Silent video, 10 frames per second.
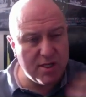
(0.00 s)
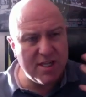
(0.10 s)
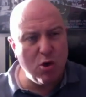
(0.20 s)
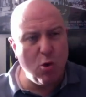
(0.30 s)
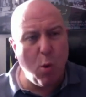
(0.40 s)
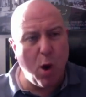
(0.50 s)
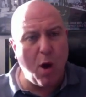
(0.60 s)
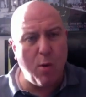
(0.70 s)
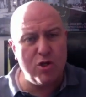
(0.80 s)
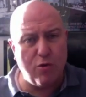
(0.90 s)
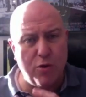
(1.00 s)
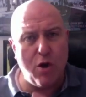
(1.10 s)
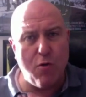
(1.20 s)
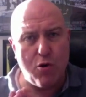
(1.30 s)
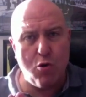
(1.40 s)
It does take you a while once you're on
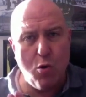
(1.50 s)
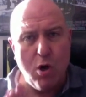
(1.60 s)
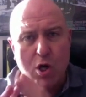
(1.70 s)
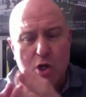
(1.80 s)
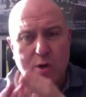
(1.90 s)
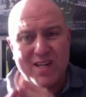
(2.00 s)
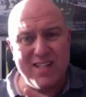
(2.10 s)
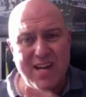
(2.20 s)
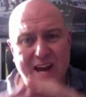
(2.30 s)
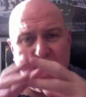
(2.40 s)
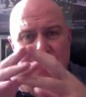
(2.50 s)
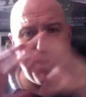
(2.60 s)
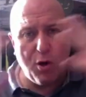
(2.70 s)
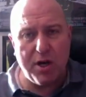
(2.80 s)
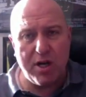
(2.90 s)
the Oracle to understand
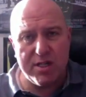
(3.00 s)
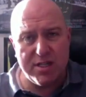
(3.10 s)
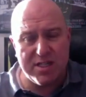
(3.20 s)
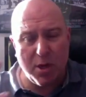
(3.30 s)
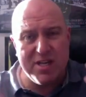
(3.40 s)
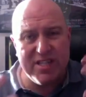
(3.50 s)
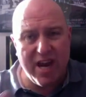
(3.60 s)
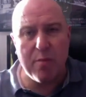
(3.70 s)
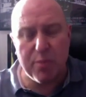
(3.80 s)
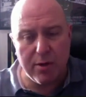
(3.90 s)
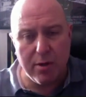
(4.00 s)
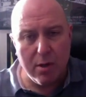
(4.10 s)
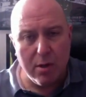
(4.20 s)
everything on it because it's so in depth.